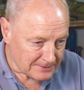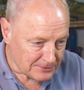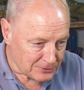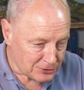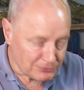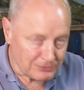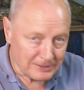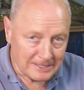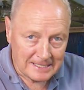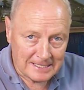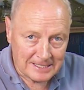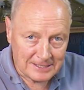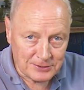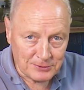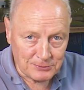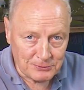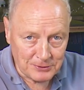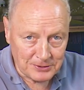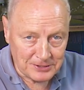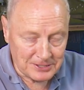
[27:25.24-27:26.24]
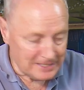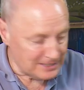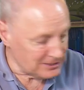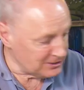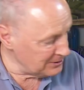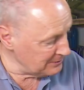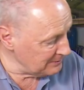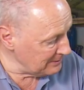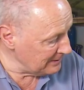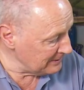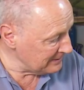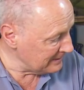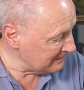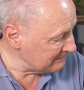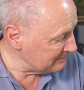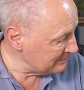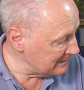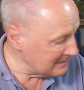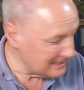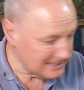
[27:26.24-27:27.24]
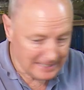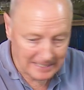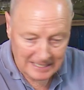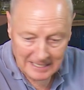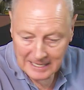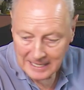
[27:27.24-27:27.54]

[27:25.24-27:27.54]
Trees are always an issue, aren't they, really?